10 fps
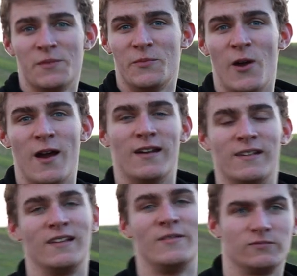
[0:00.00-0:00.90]
somewhere.
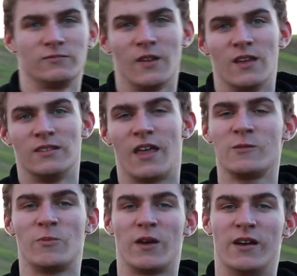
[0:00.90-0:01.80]

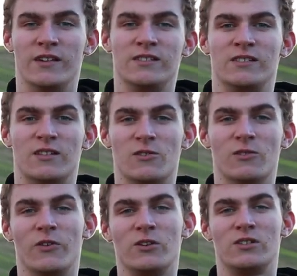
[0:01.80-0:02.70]
That's because the
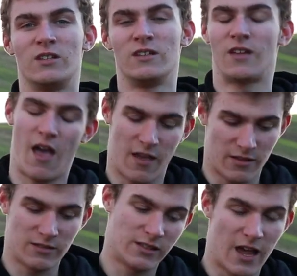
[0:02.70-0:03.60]
university
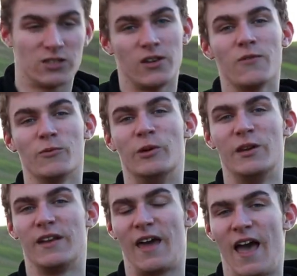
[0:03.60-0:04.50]
slash
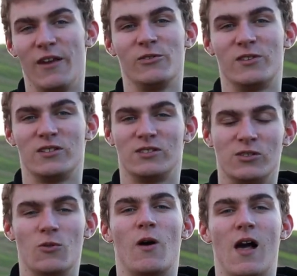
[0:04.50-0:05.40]
government handled this
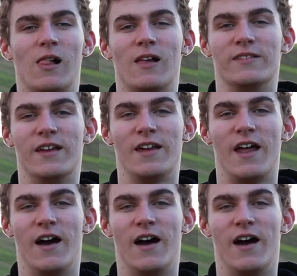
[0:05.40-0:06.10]
so well that